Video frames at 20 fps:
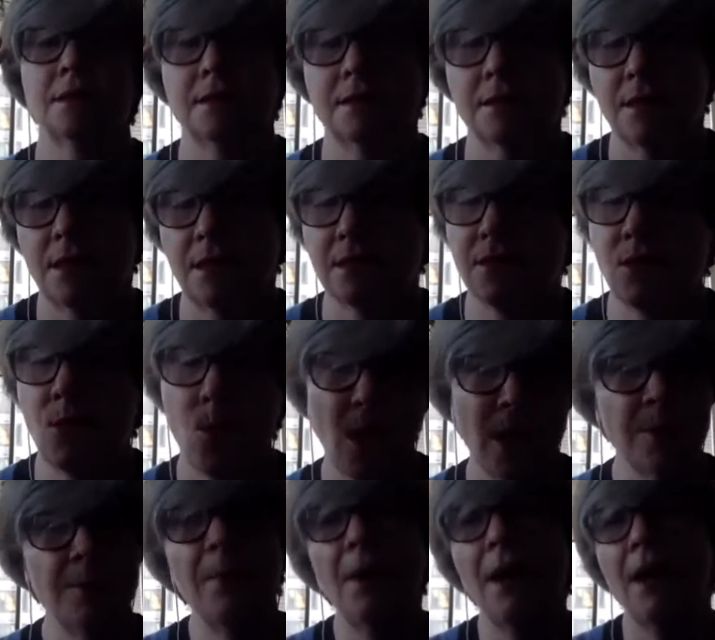It's it's a
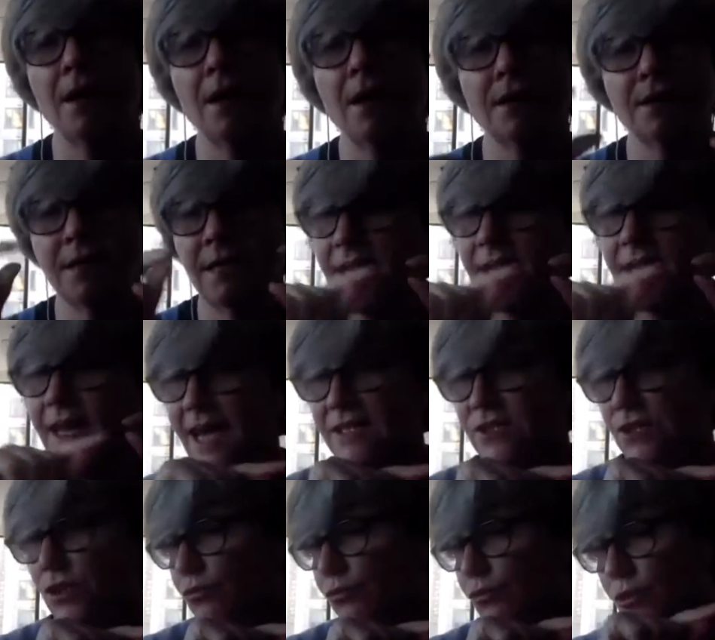white box, and it
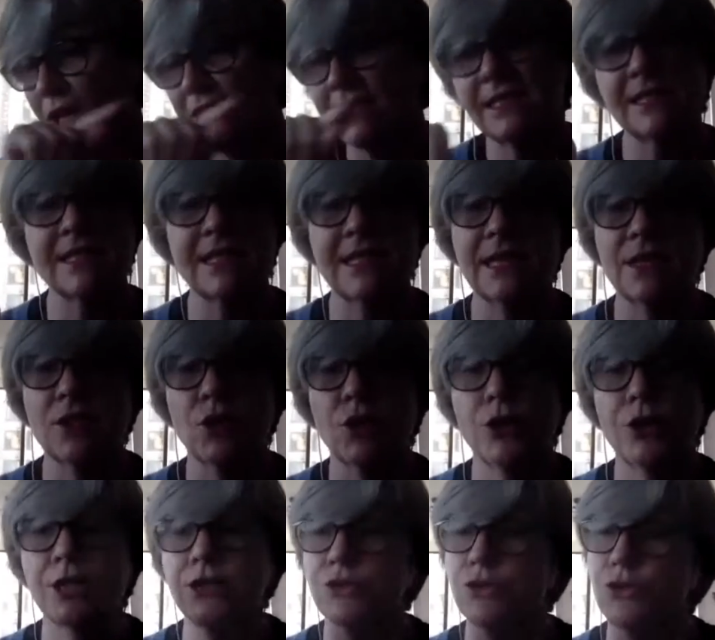has a red seal
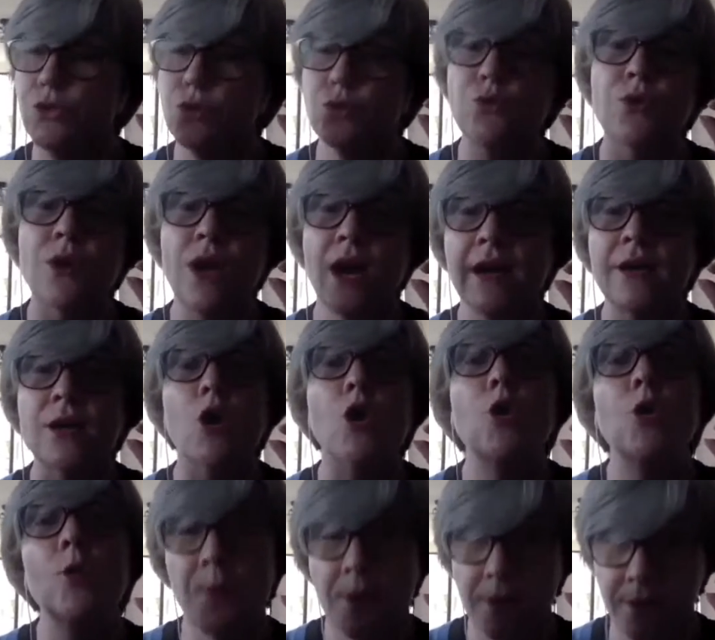on it. Do not
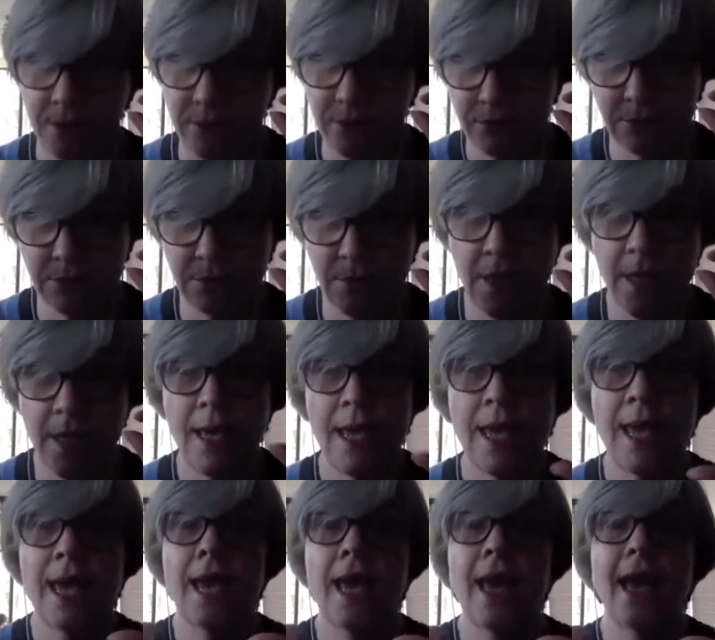open.
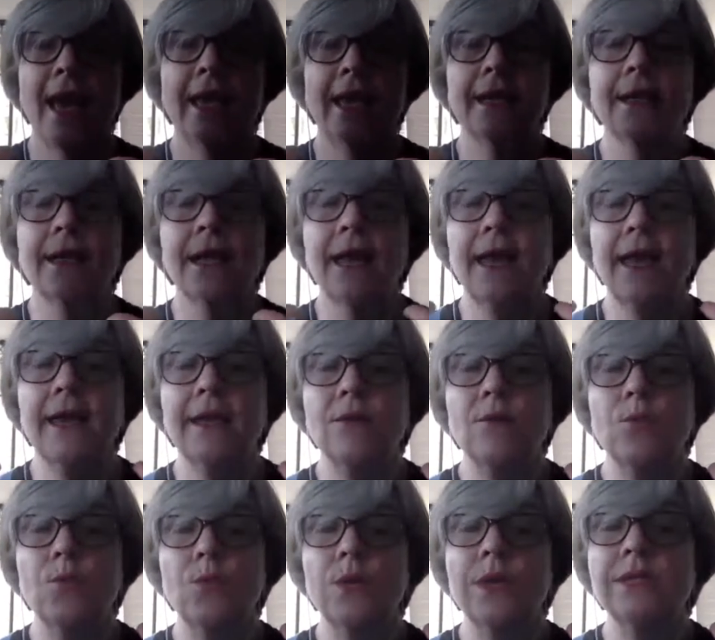And
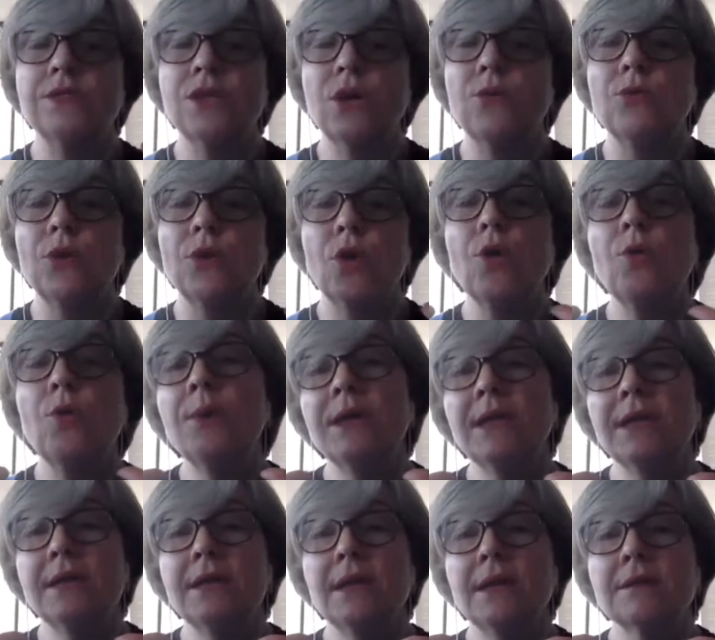and we don't
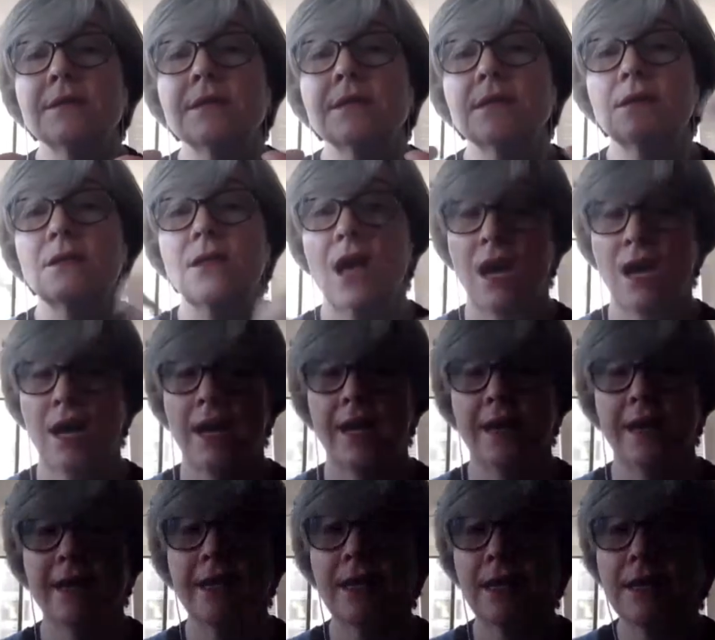open it until
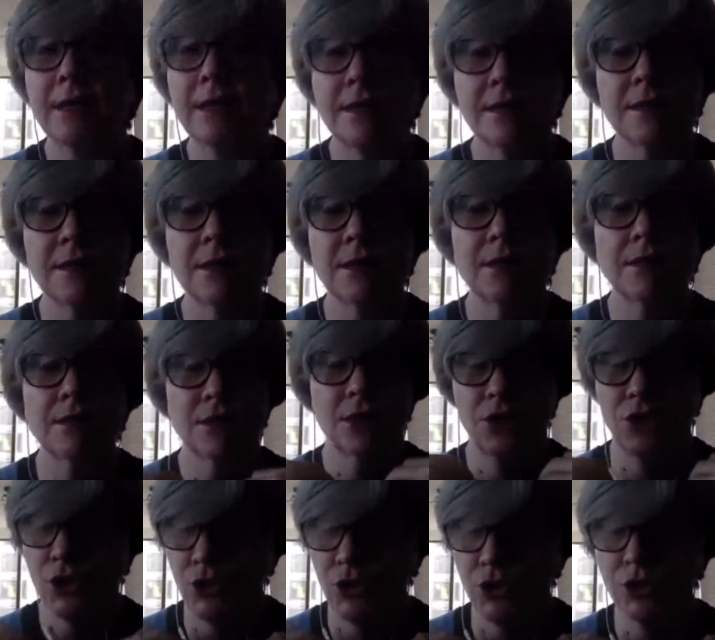I,
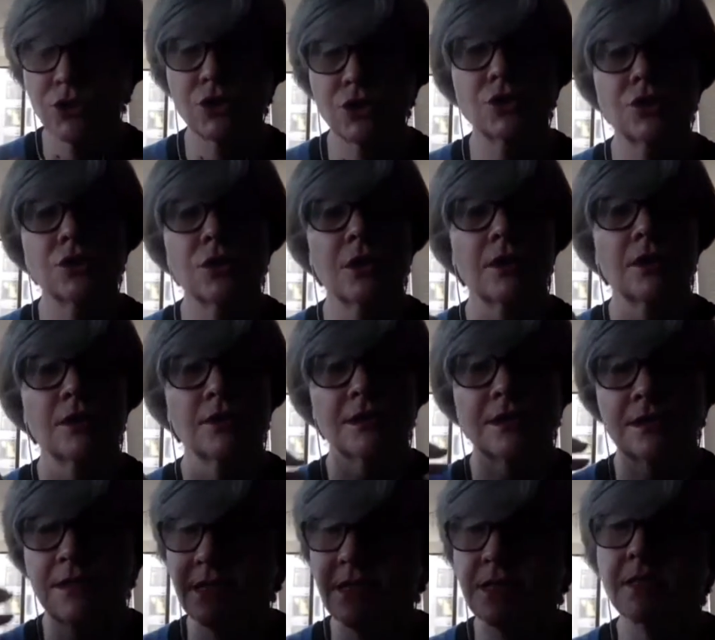the nurse,
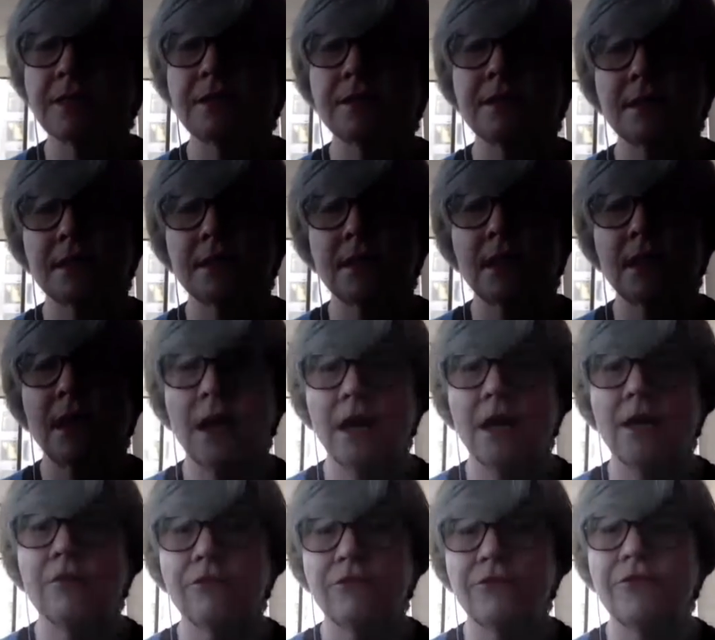sees
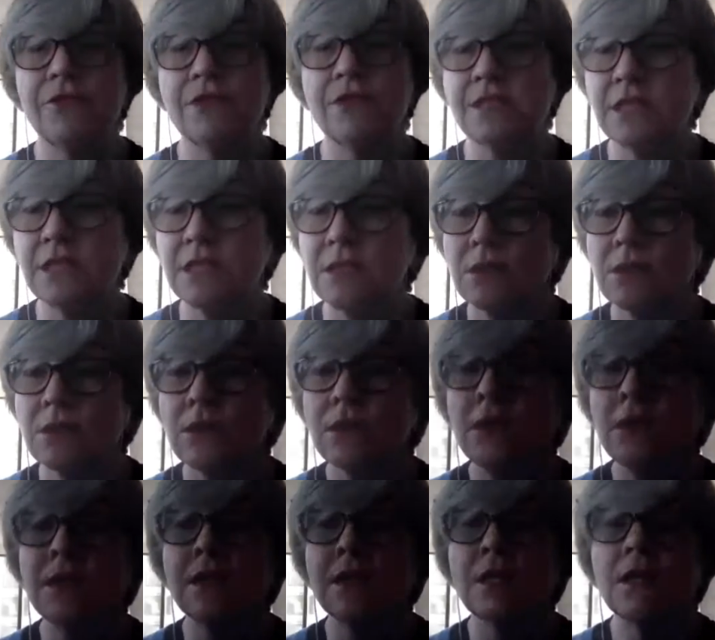uh,
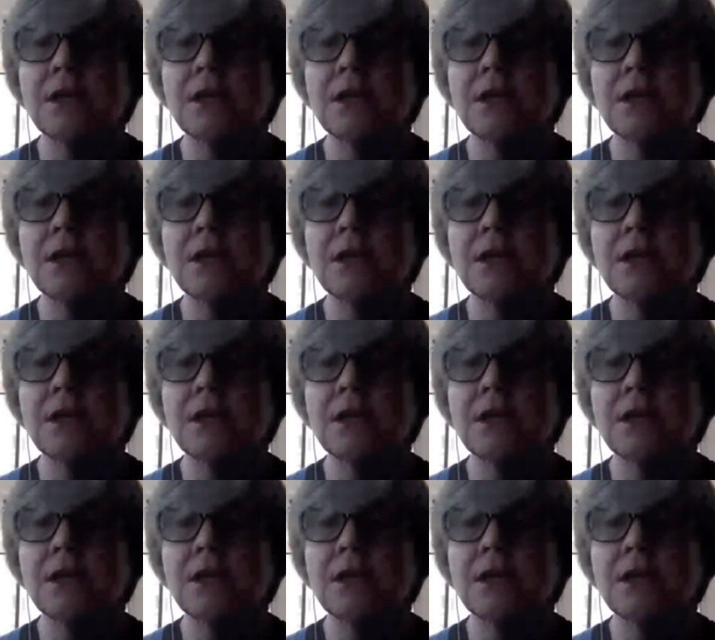physical